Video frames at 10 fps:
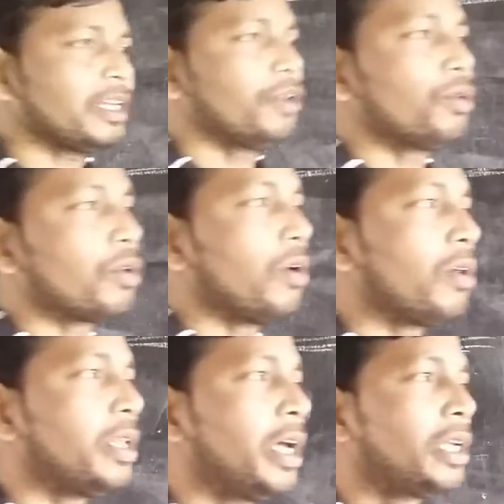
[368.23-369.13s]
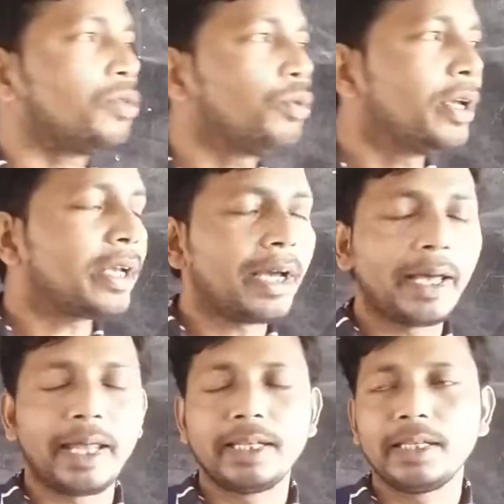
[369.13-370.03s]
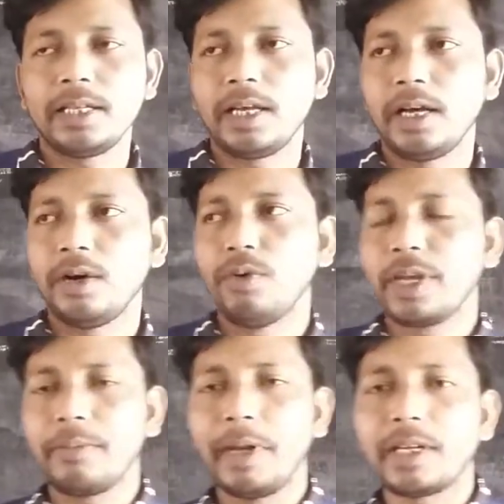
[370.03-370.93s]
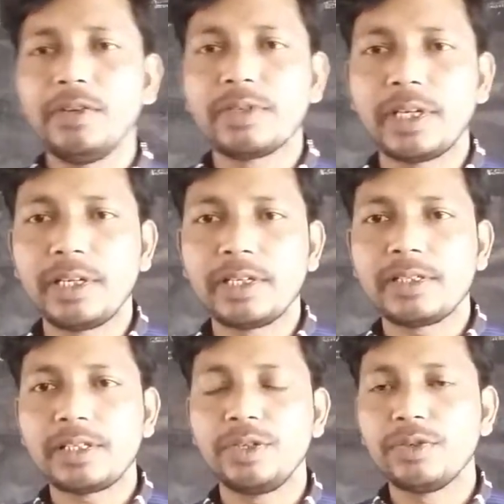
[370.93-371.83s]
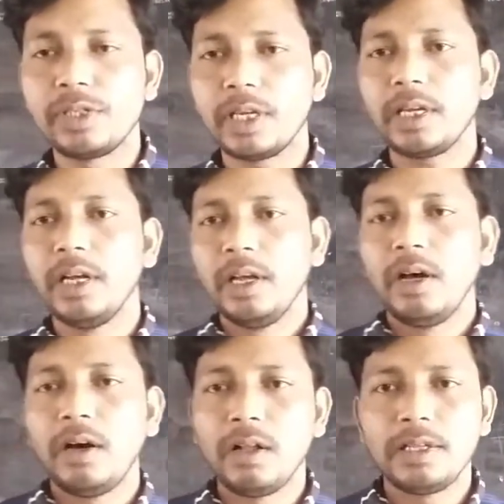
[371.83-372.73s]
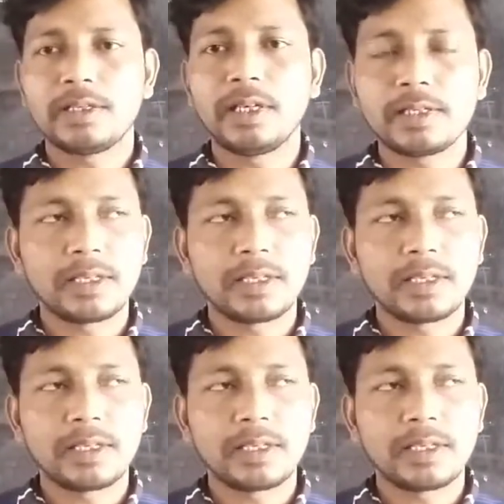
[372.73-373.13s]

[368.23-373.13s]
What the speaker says: you know that we can make new sentences using all these things,